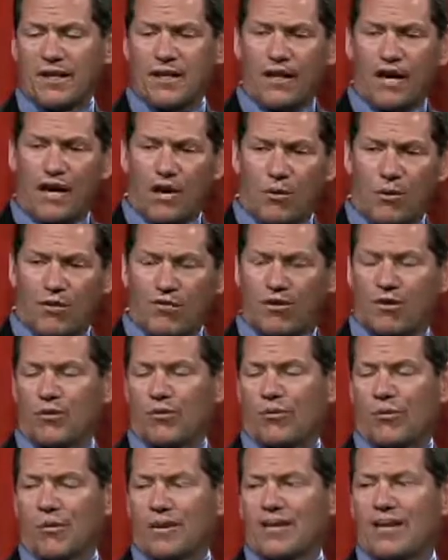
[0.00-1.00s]
However,
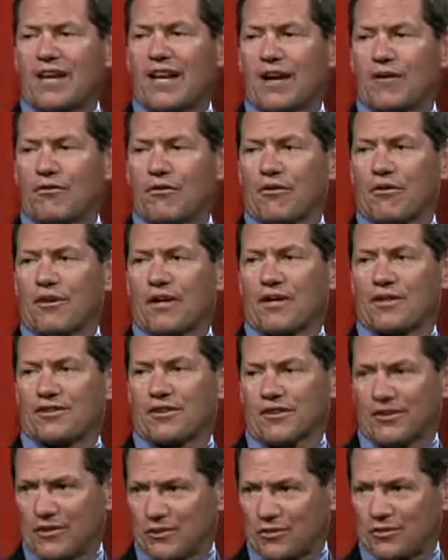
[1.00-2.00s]
we never like to
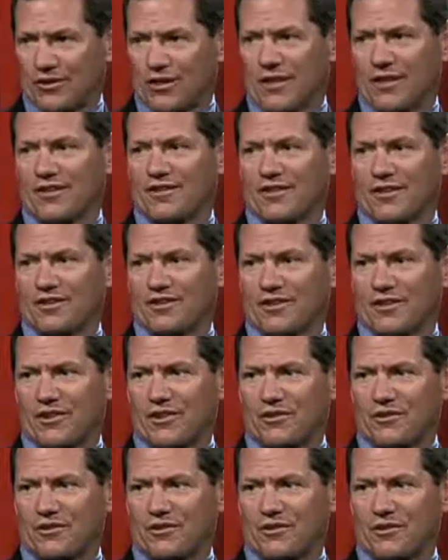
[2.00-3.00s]
use that as an
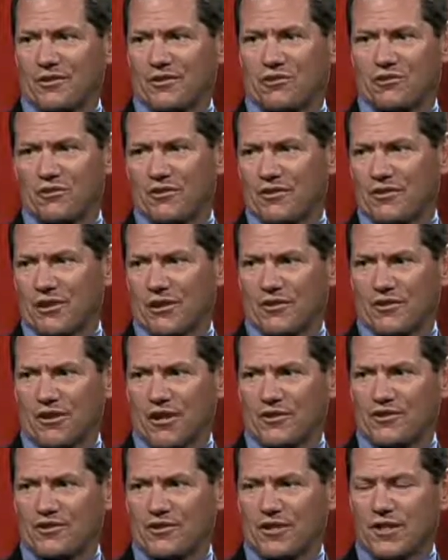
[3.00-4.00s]
excuse nor a
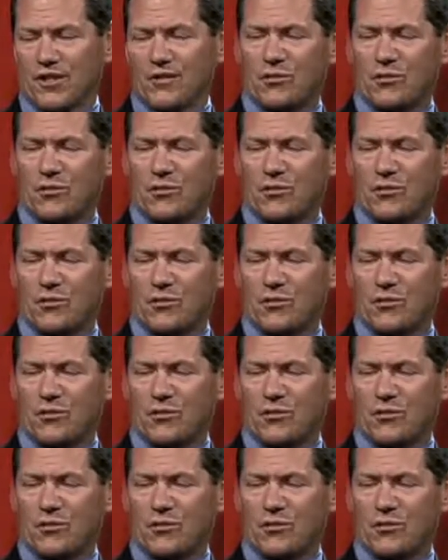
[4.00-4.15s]
crutch.